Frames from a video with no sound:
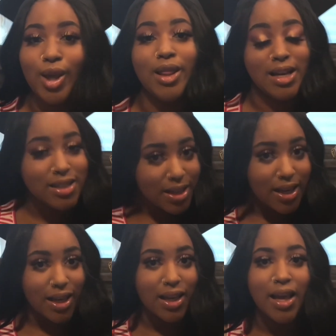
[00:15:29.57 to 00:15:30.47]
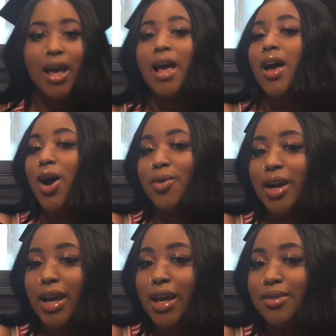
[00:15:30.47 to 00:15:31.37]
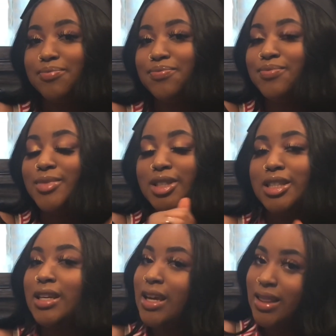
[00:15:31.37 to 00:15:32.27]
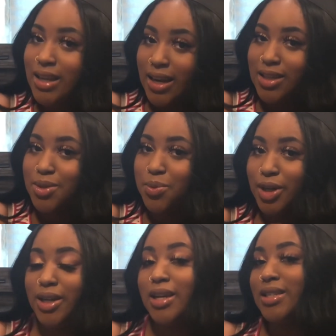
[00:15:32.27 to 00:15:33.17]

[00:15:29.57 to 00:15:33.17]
that's it. All right, see you in the next one.